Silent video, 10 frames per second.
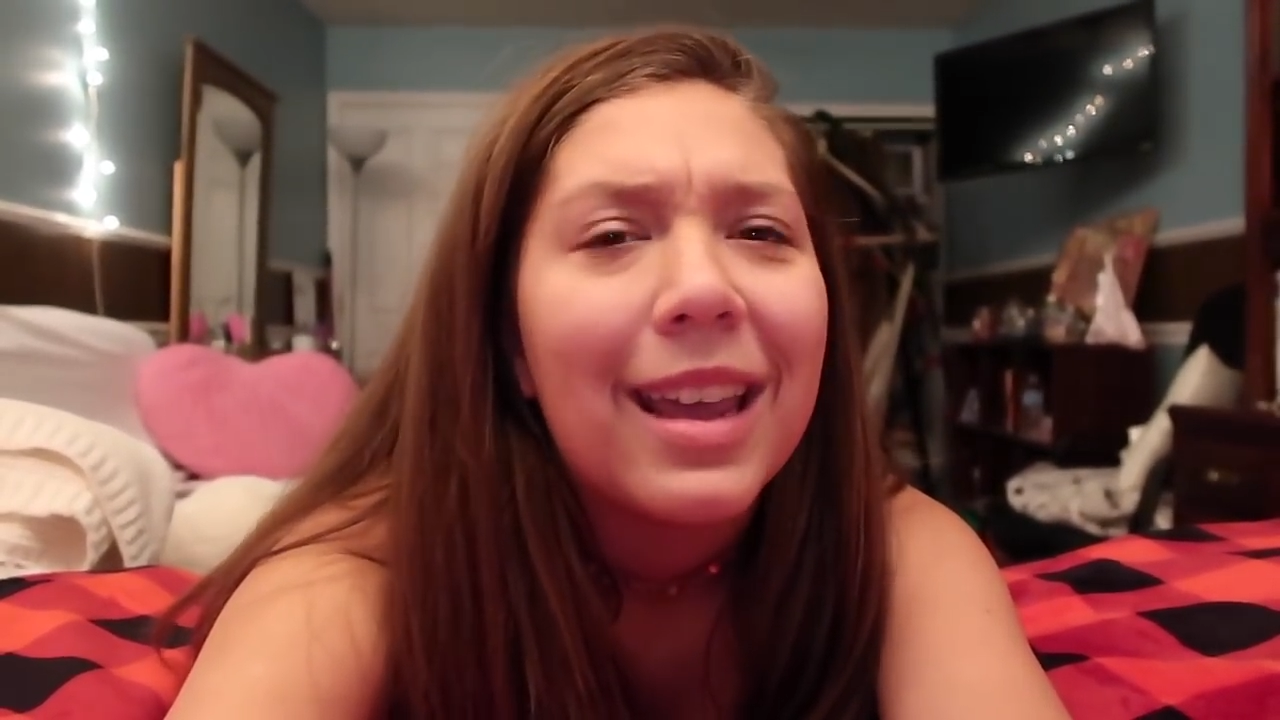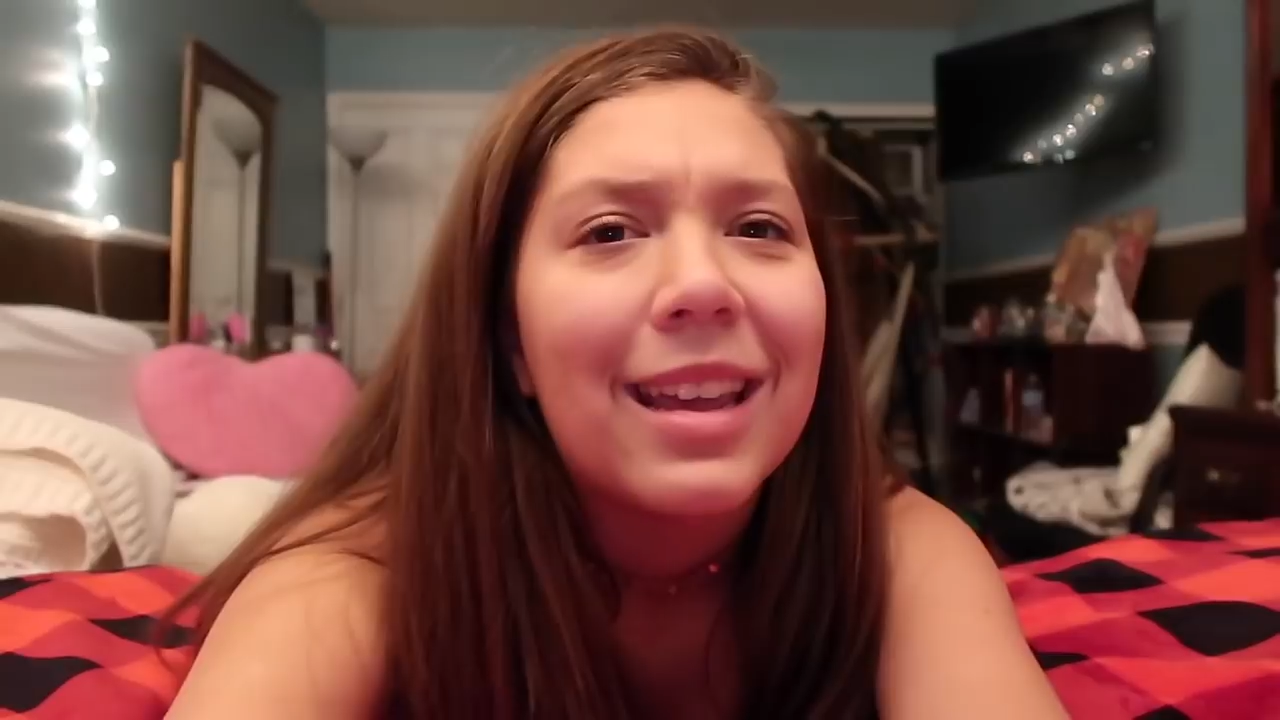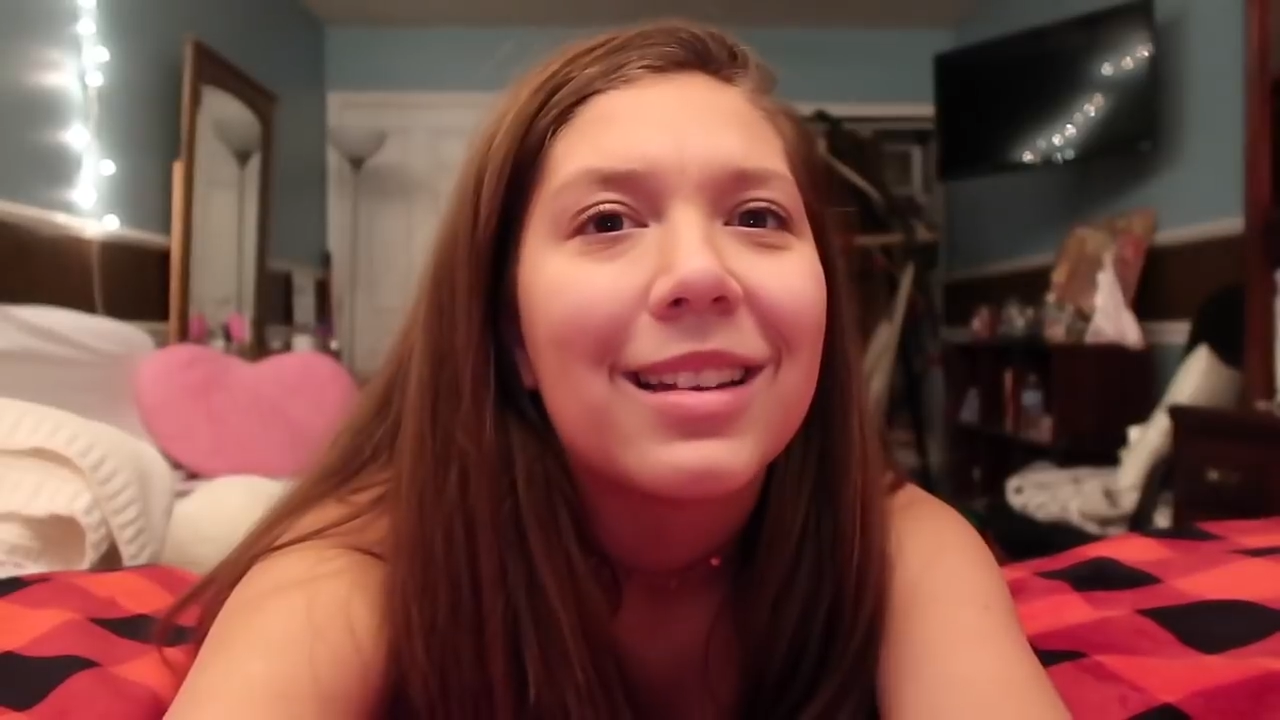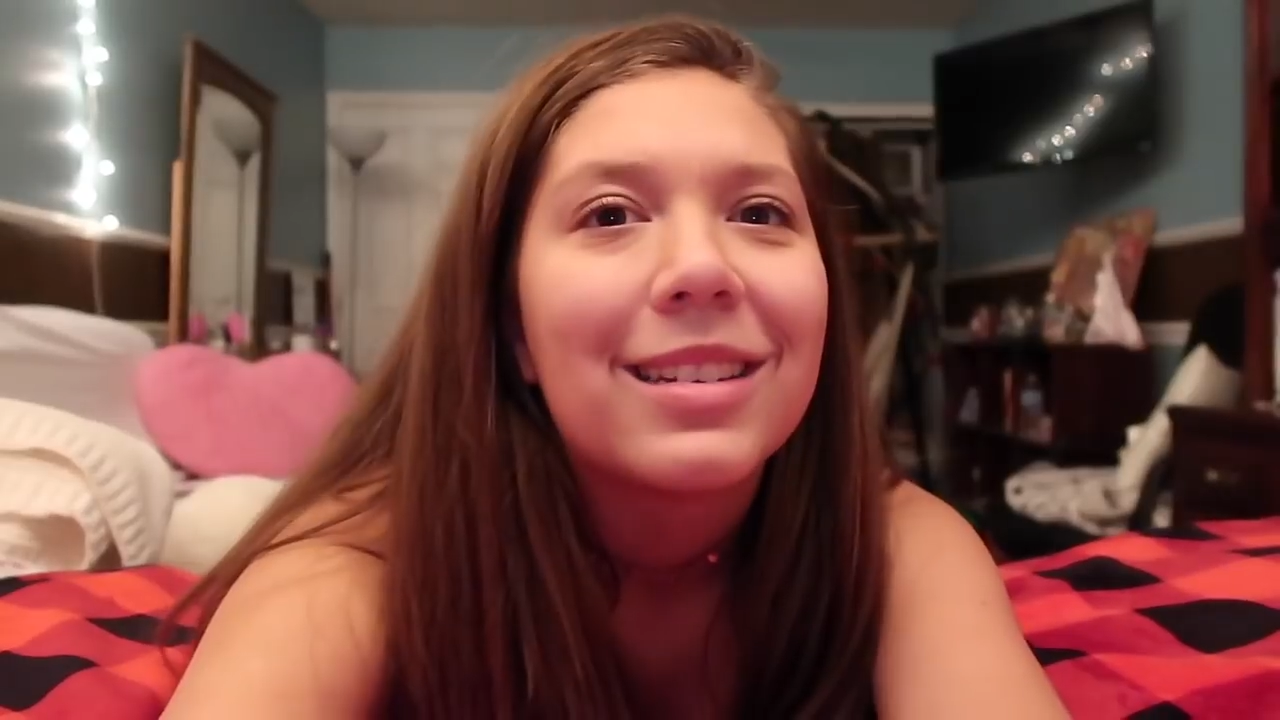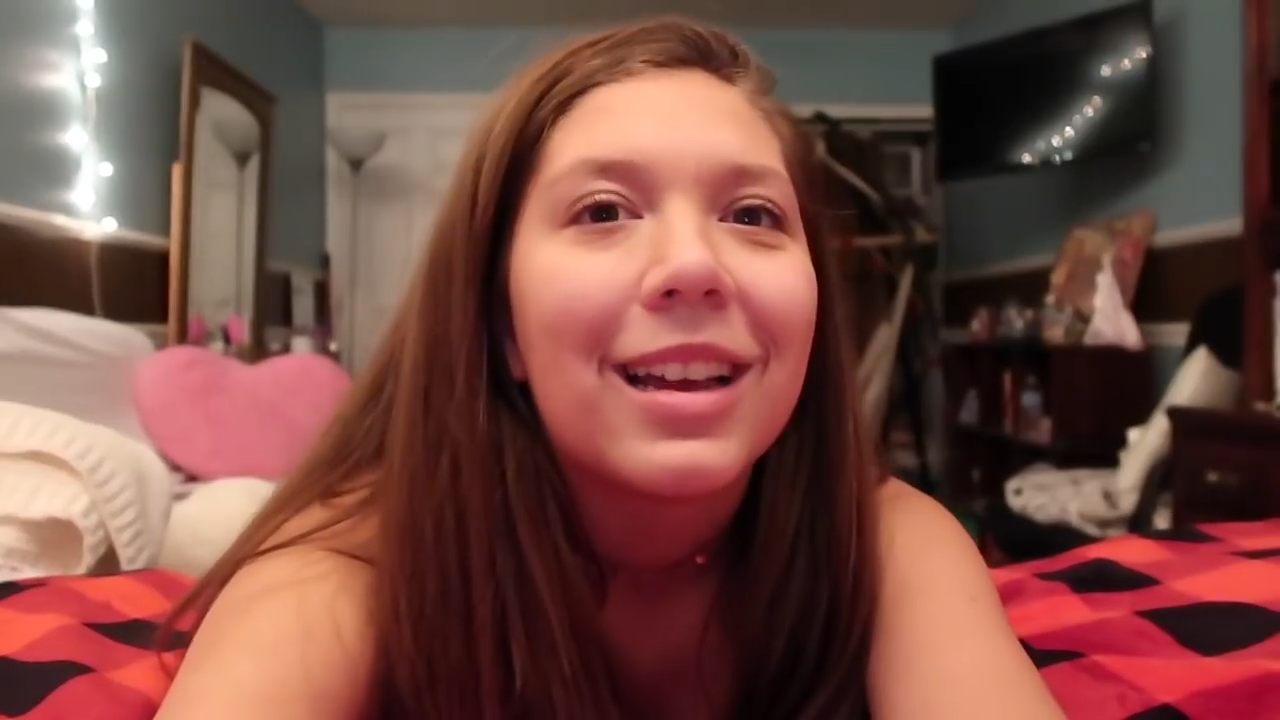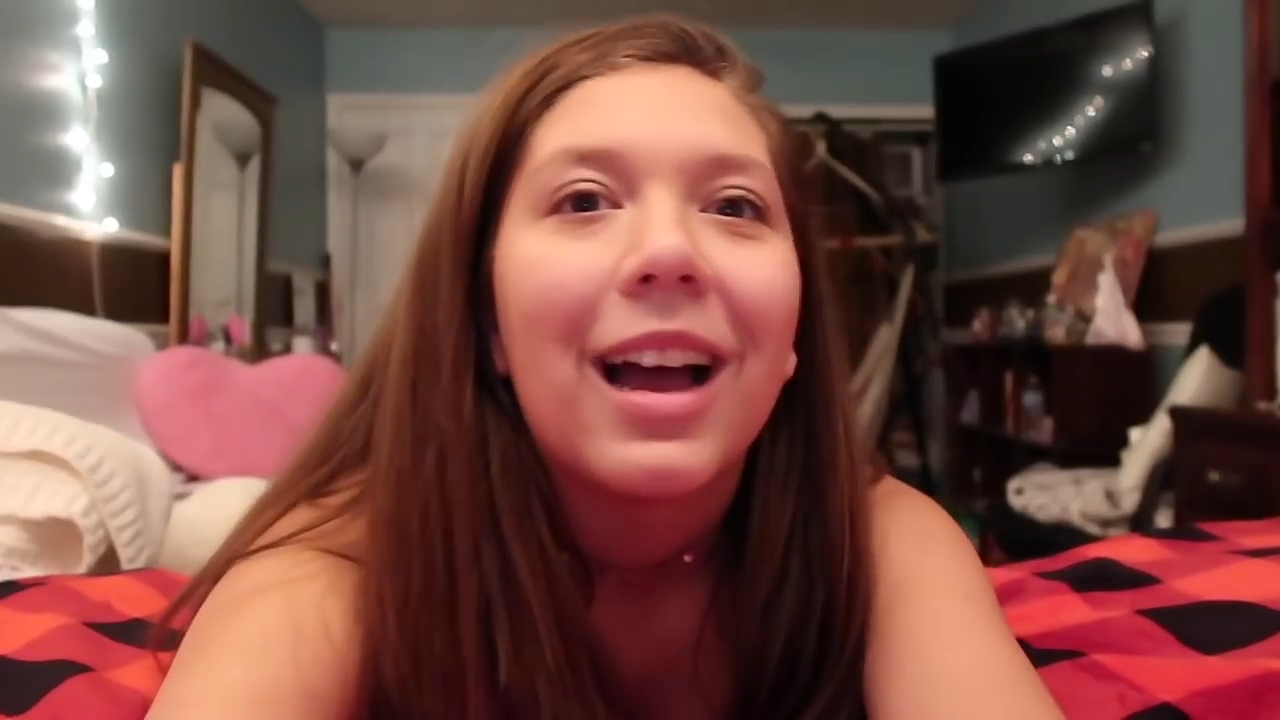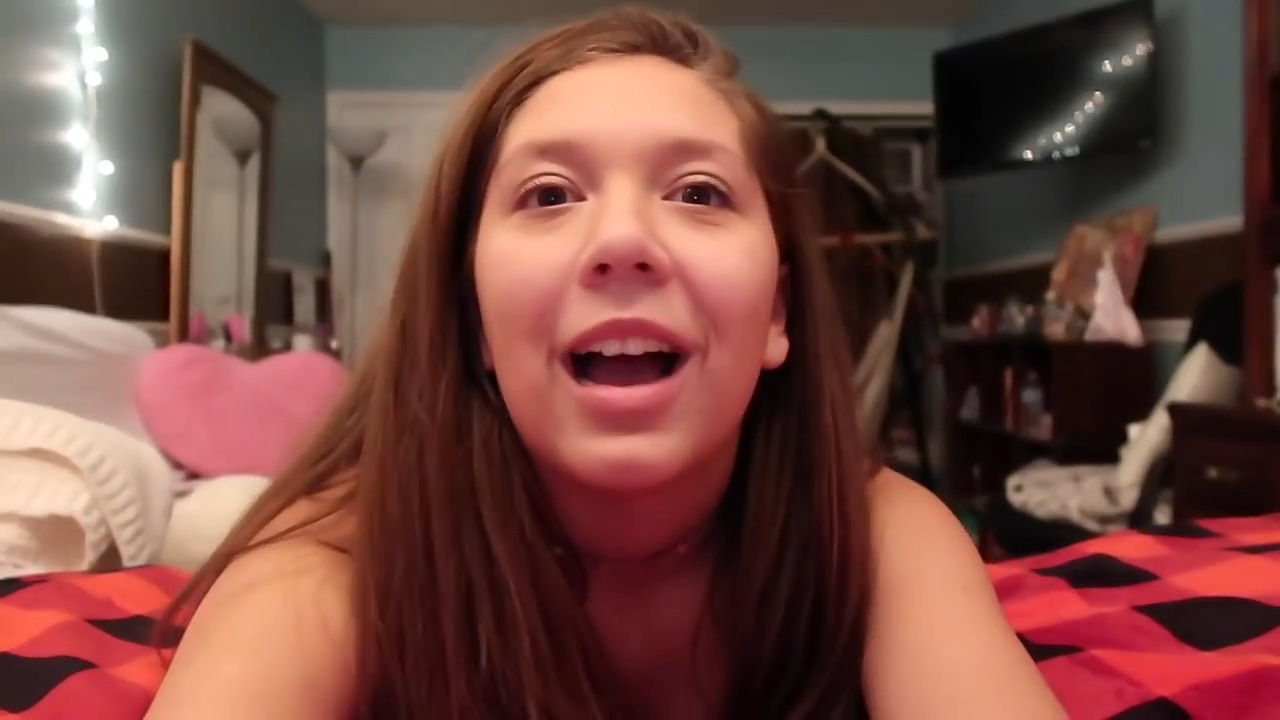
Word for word: And